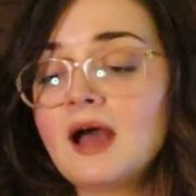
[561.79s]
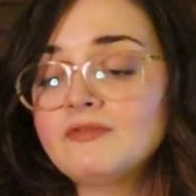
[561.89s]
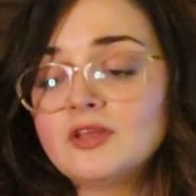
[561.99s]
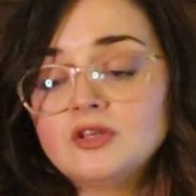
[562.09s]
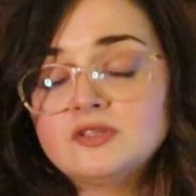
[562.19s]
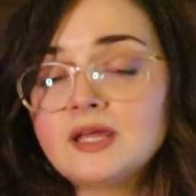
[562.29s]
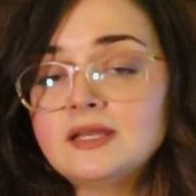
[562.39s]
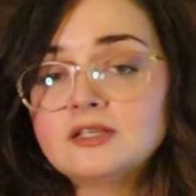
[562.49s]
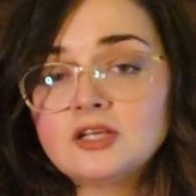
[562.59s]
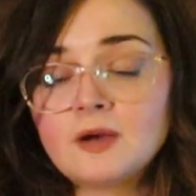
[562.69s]
I feel like you
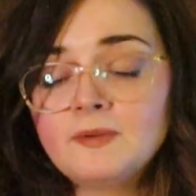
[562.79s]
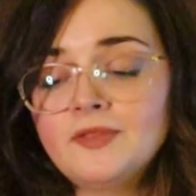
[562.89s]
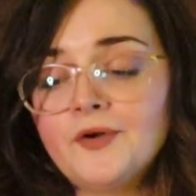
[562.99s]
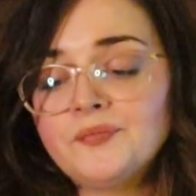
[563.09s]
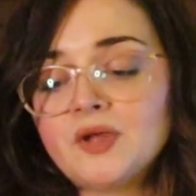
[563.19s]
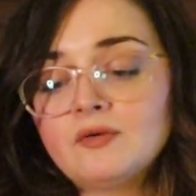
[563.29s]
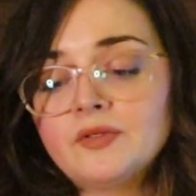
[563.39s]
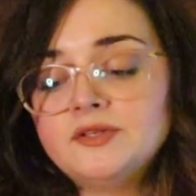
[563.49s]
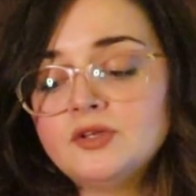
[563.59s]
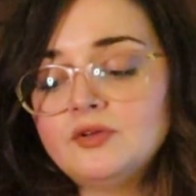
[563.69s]
stayed determined, though. I
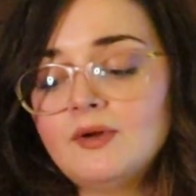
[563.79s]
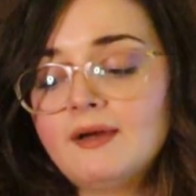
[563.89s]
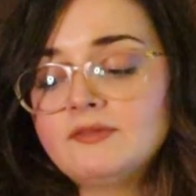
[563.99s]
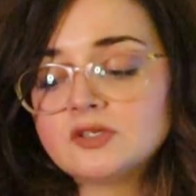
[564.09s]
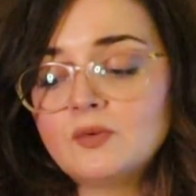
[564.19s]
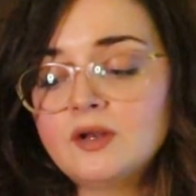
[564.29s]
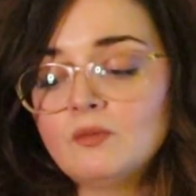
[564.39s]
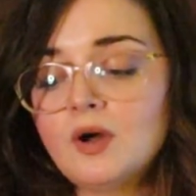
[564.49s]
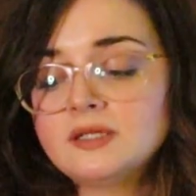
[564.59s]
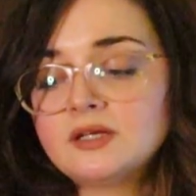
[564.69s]
really do. You have this Queen
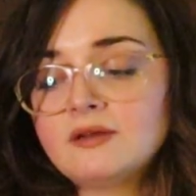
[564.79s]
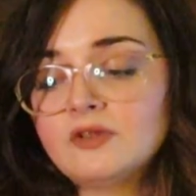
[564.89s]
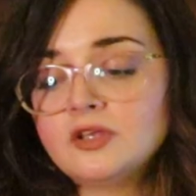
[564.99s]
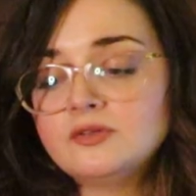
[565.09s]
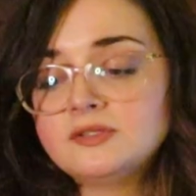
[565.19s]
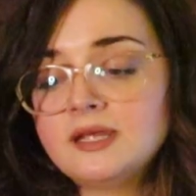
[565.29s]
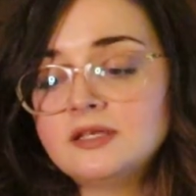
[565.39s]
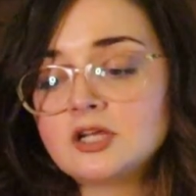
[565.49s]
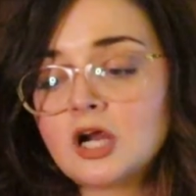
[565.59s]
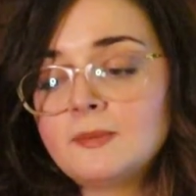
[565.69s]
of Wands here. I feel like you
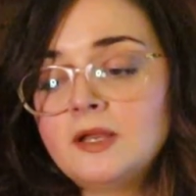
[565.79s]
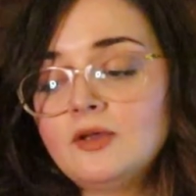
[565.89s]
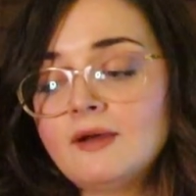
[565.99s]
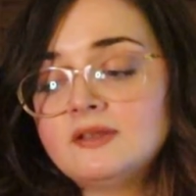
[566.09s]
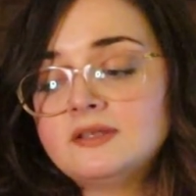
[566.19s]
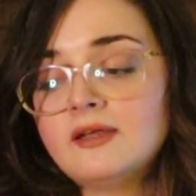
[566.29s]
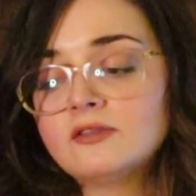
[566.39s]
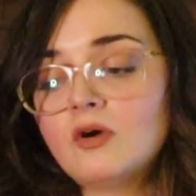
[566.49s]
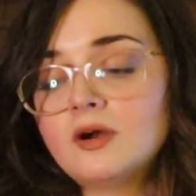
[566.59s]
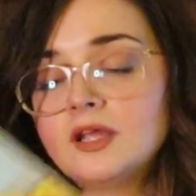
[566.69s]
stayed determined. You have the
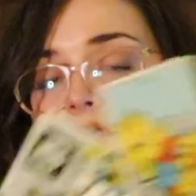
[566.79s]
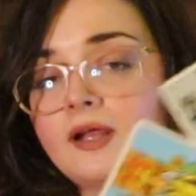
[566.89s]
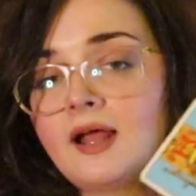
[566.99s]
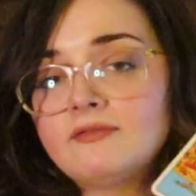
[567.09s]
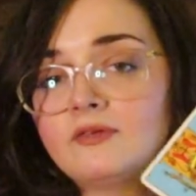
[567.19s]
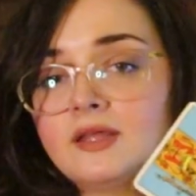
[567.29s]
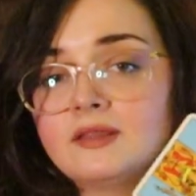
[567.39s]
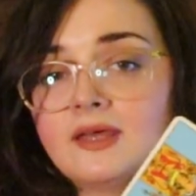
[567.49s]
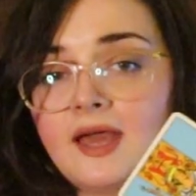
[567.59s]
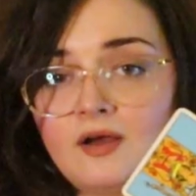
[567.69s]
Death card here, and I feel
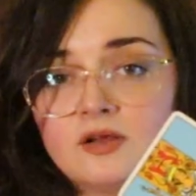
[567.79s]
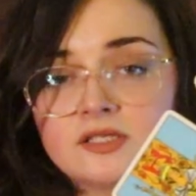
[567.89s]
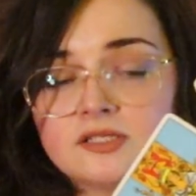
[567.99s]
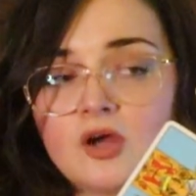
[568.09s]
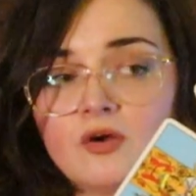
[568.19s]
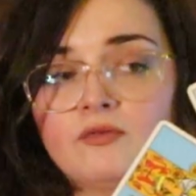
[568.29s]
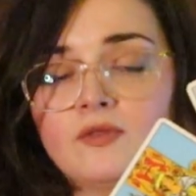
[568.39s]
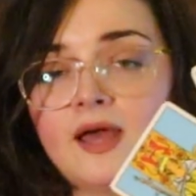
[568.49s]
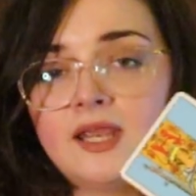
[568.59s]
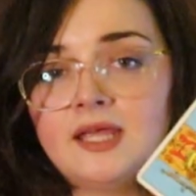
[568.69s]
like the chaos is
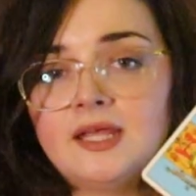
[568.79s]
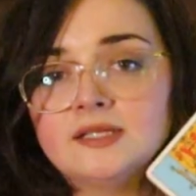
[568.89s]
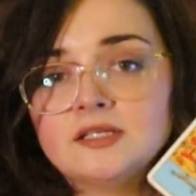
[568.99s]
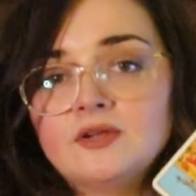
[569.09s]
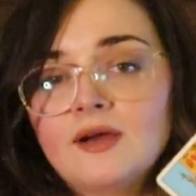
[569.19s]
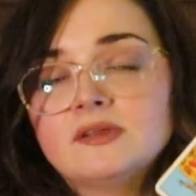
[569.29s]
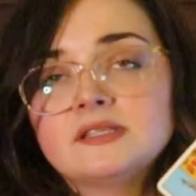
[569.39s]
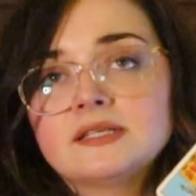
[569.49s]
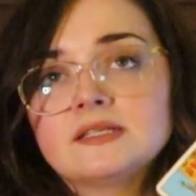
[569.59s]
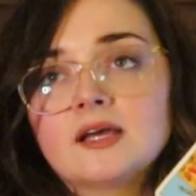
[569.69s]
over. That ends. And you have the
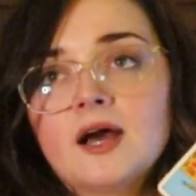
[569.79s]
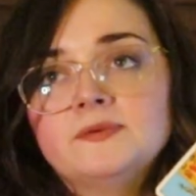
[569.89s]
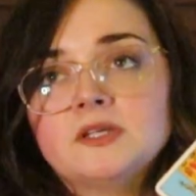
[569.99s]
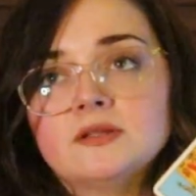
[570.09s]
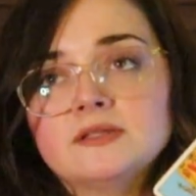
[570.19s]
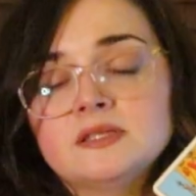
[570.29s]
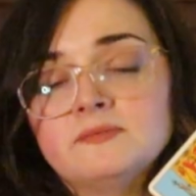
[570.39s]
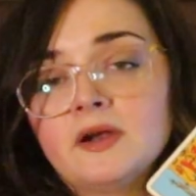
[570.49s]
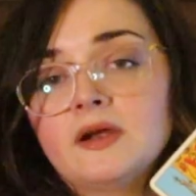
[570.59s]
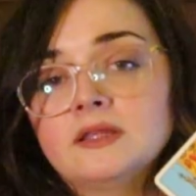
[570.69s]
Six of Cups here. This is
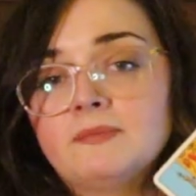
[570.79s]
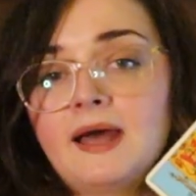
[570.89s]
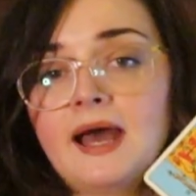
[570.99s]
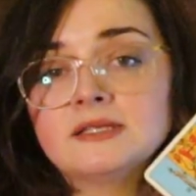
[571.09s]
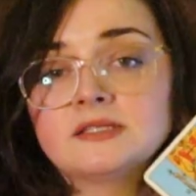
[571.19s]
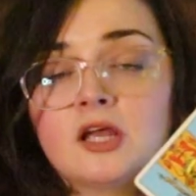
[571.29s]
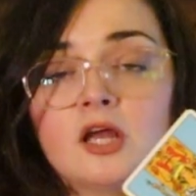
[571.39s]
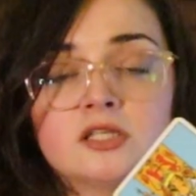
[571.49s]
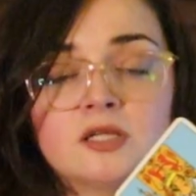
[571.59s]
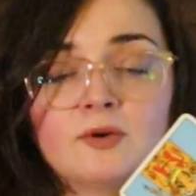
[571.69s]
burying the past
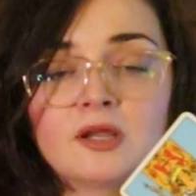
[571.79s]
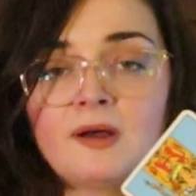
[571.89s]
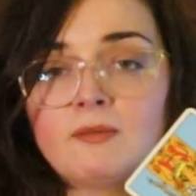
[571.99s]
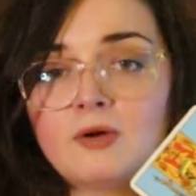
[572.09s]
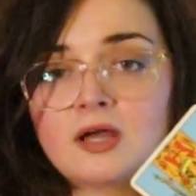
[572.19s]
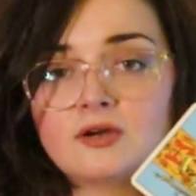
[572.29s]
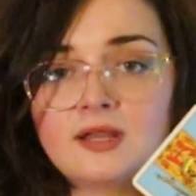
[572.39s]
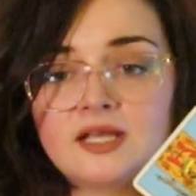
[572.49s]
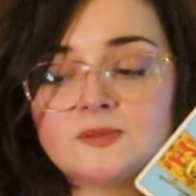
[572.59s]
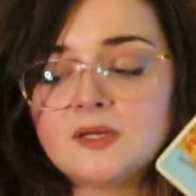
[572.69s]
to bring about brighter
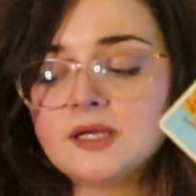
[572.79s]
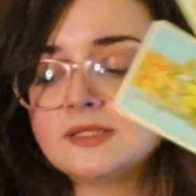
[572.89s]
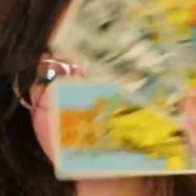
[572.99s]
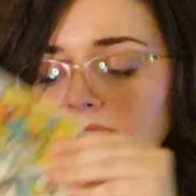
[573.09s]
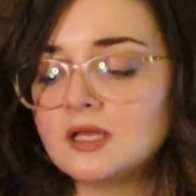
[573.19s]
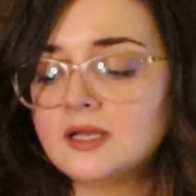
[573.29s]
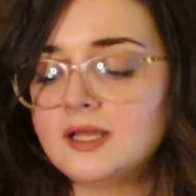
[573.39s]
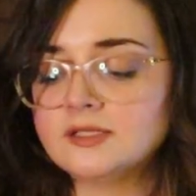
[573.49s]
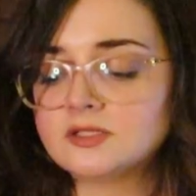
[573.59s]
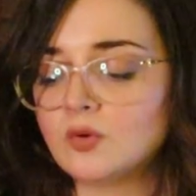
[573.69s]
days because it's Sun
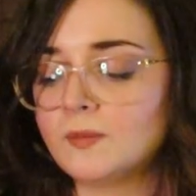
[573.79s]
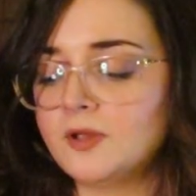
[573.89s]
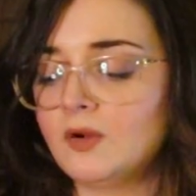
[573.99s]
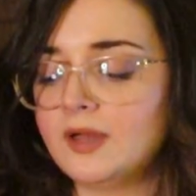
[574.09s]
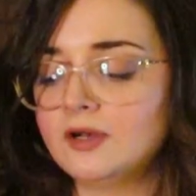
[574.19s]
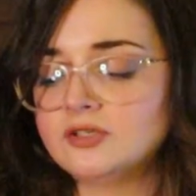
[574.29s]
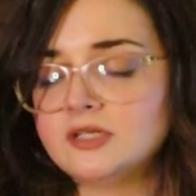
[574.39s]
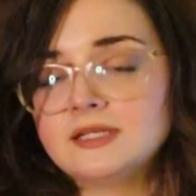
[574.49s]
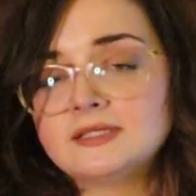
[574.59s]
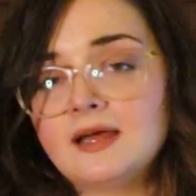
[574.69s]
and Scorpio
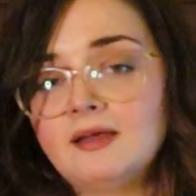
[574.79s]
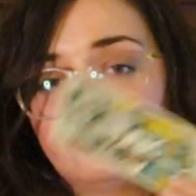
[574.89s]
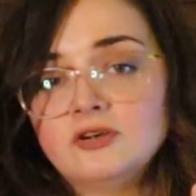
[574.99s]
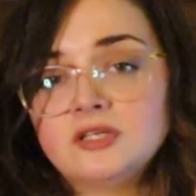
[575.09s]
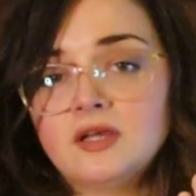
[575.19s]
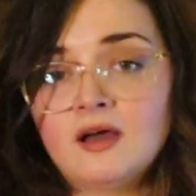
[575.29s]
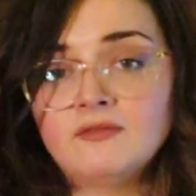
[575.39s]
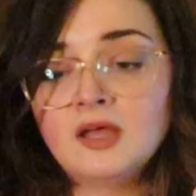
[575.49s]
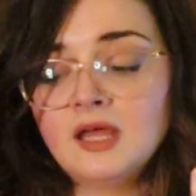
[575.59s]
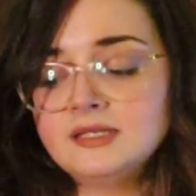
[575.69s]
energy. It's that energy
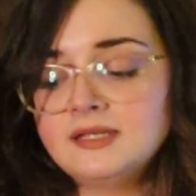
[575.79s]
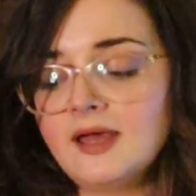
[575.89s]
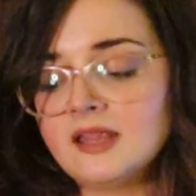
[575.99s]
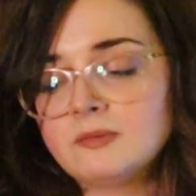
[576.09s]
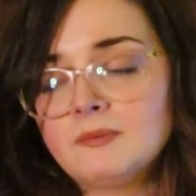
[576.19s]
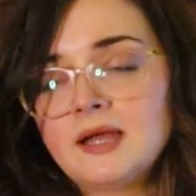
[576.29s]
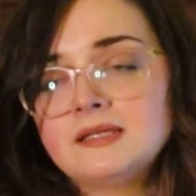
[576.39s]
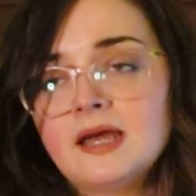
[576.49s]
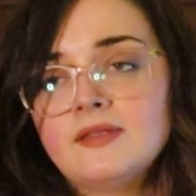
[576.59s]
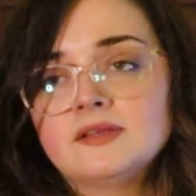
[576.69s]
of death, but
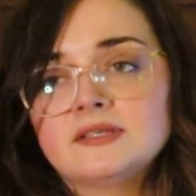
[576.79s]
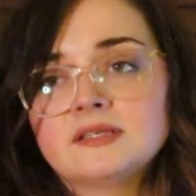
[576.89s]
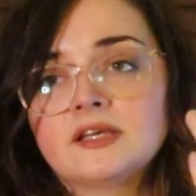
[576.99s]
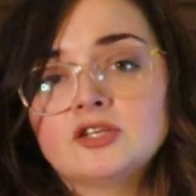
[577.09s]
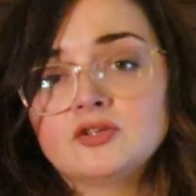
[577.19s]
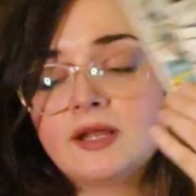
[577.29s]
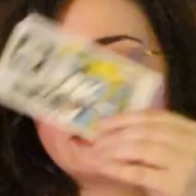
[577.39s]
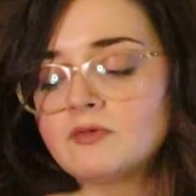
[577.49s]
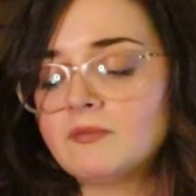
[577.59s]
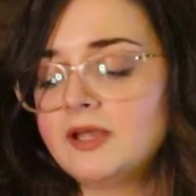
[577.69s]
by death, this is like a
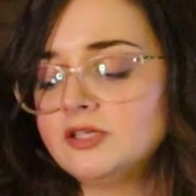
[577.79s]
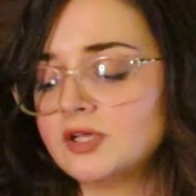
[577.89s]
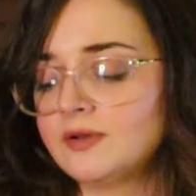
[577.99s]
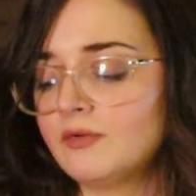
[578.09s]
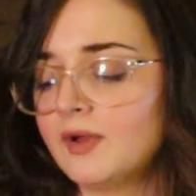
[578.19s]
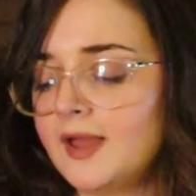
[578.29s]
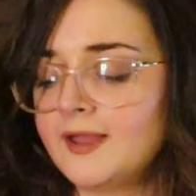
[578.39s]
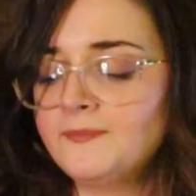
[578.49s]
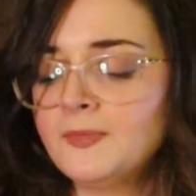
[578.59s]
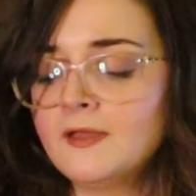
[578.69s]
transformation,
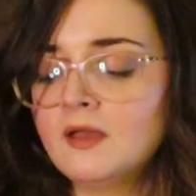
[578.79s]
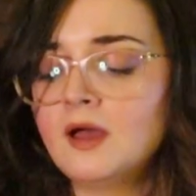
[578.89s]
okay?